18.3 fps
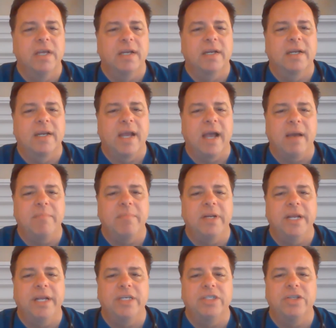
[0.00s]

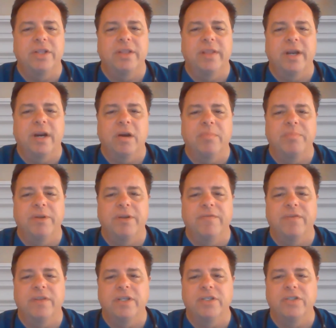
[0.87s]
combination therapy
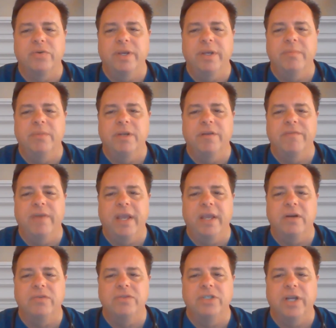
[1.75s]
for the treatment of
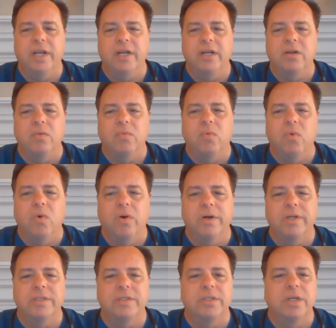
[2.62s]
anogenital
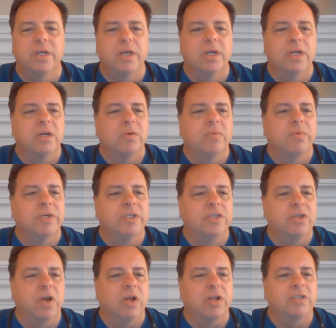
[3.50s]
warts
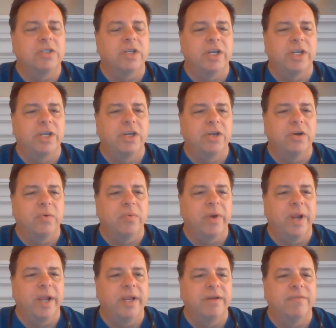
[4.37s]
results in a cure
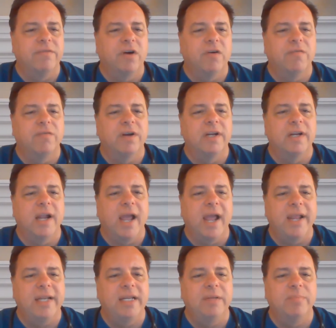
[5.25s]
rate of over
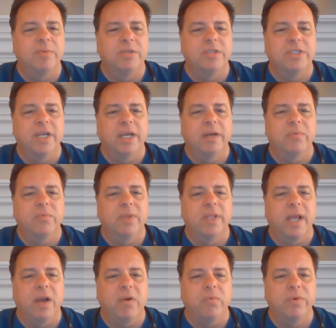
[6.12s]
90%
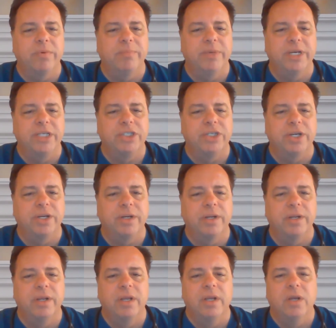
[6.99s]
without remission
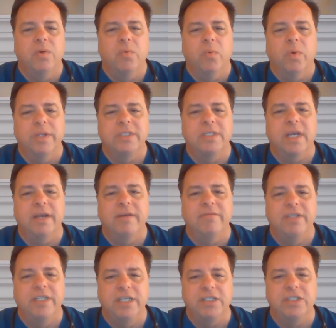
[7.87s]
once
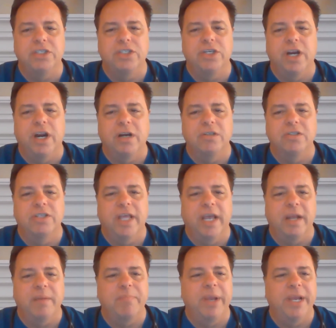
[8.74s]
I've discharged
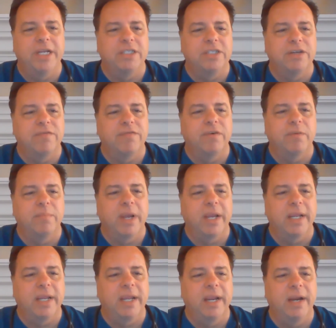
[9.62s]
that patient from
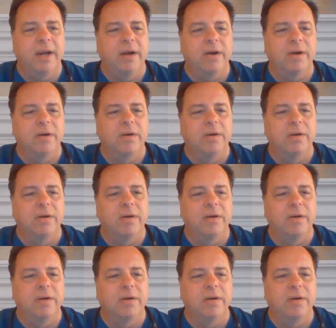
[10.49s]
my care.